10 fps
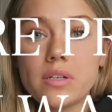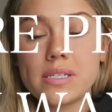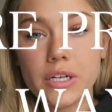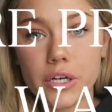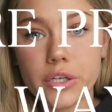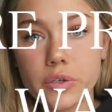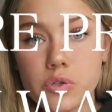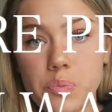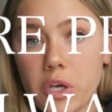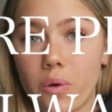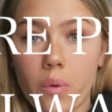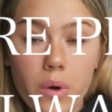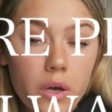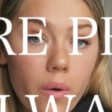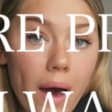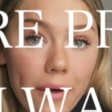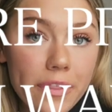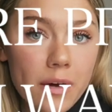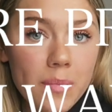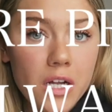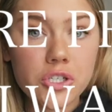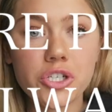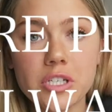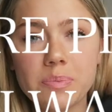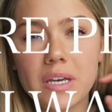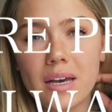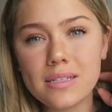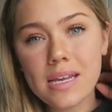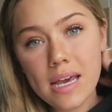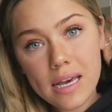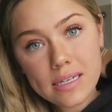to Syracuse but you don't want to go out that much, just because